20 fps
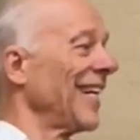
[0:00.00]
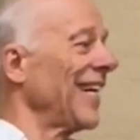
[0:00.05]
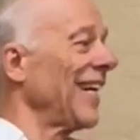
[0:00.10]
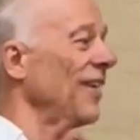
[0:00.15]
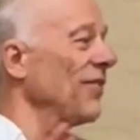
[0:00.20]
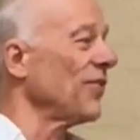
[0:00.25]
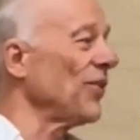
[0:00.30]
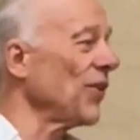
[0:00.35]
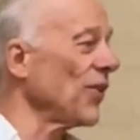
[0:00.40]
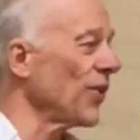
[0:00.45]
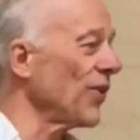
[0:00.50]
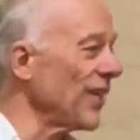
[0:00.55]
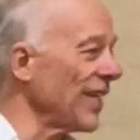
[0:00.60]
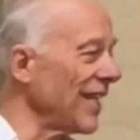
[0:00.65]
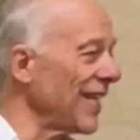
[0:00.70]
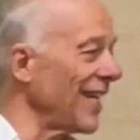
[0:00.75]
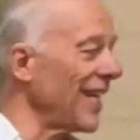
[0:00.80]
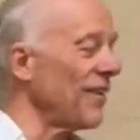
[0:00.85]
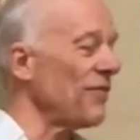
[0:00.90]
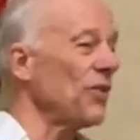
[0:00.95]
if, you're
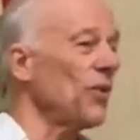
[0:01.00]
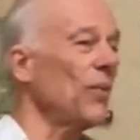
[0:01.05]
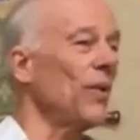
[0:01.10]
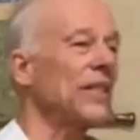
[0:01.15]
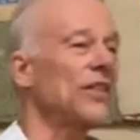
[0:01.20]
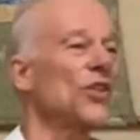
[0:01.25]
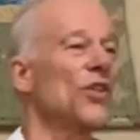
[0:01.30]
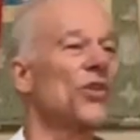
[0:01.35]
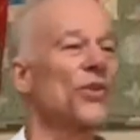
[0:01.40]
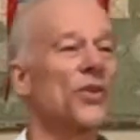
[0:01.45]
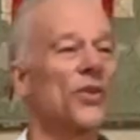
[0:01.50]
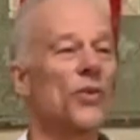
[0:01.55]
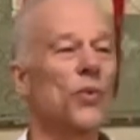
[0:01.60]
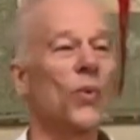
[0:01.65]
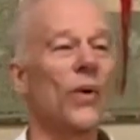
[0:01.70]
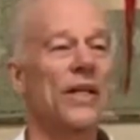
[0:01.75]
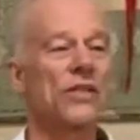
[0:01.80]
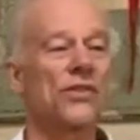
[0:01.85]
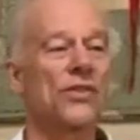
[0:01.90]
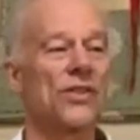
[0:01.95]
in, if you went to
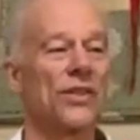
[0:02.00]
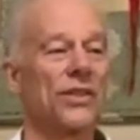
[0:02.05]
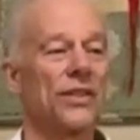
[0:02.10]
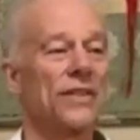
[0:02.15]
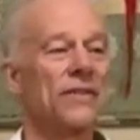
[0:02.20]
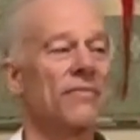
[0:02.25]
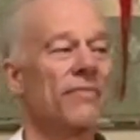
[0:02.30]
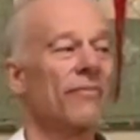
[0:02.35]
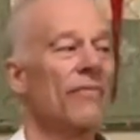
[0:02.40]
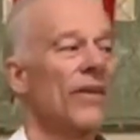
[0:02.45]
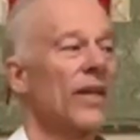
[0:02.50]
Northwestern